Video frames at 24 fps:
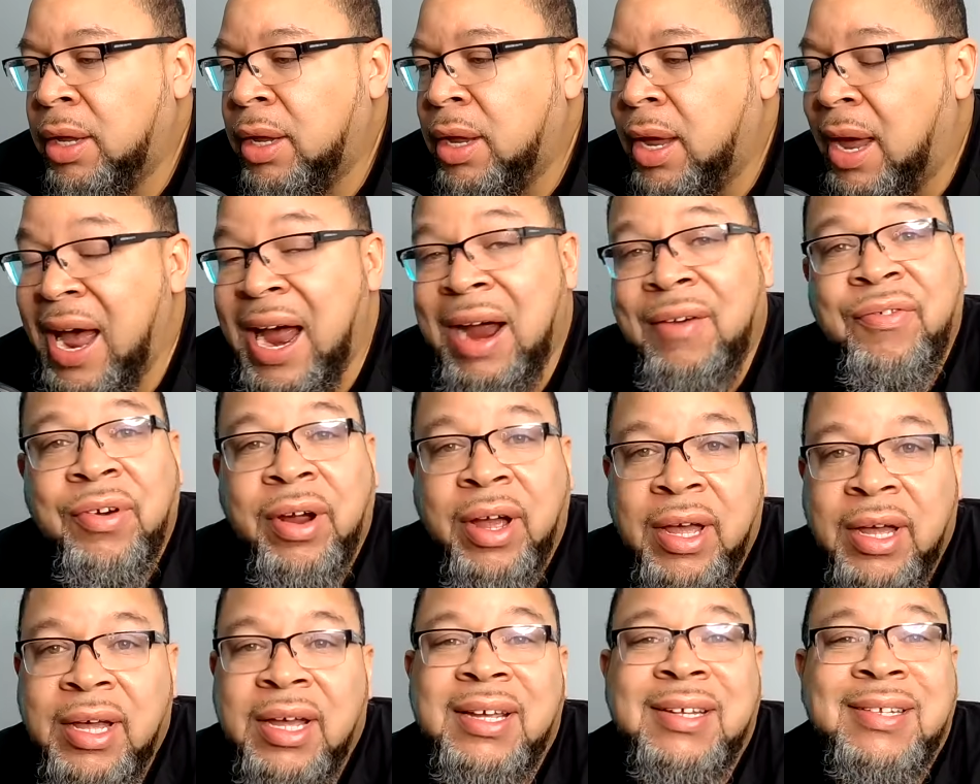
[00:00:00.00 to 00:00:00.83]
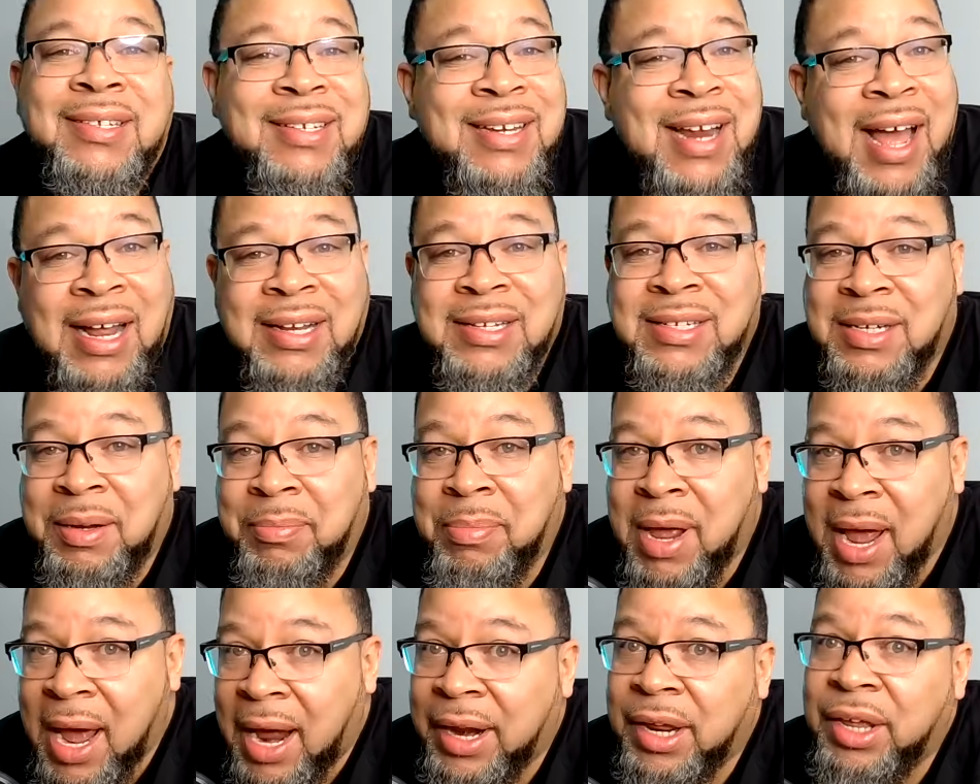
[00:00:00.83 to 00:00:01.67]
Africa is not some
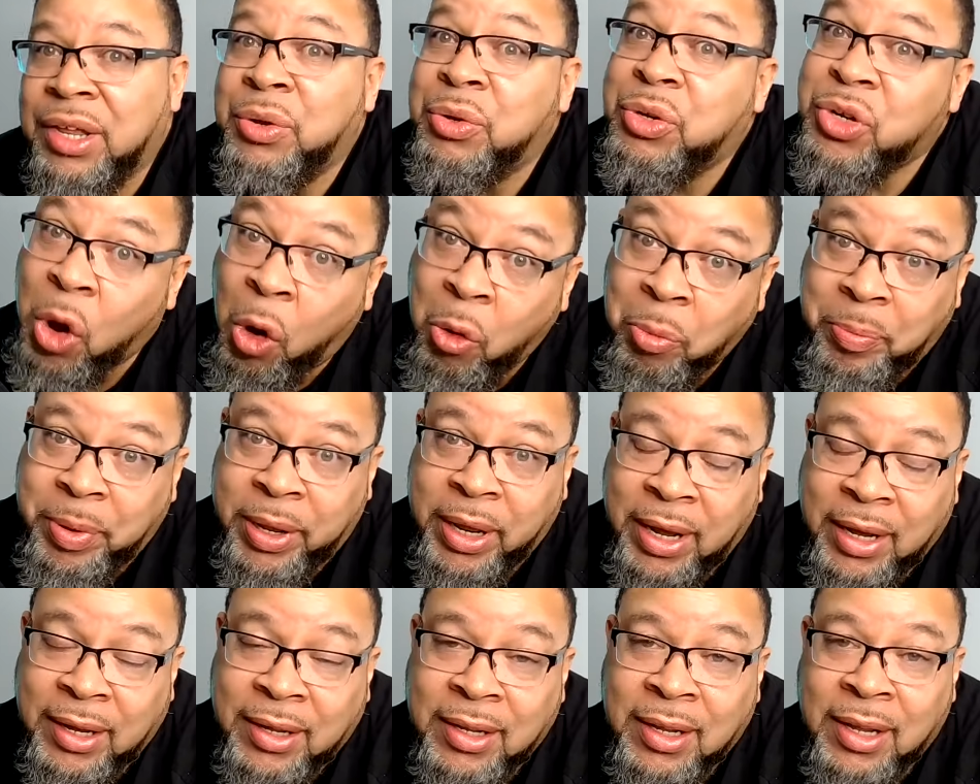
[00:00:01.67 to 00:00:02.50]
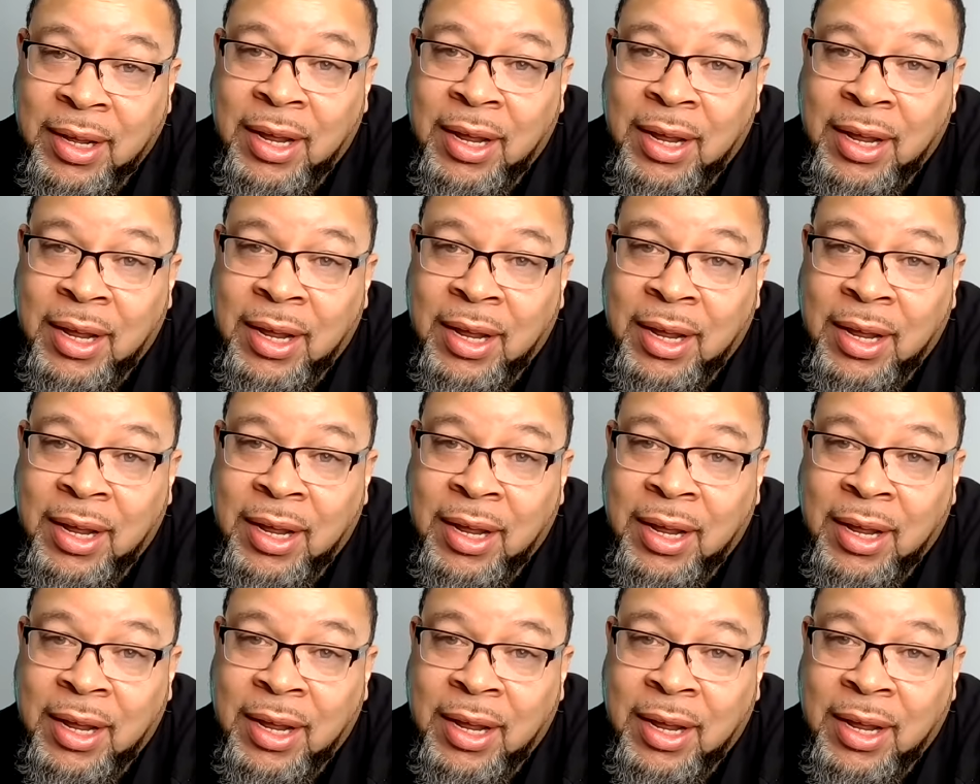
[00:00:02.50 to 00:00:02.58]
kind of utopia.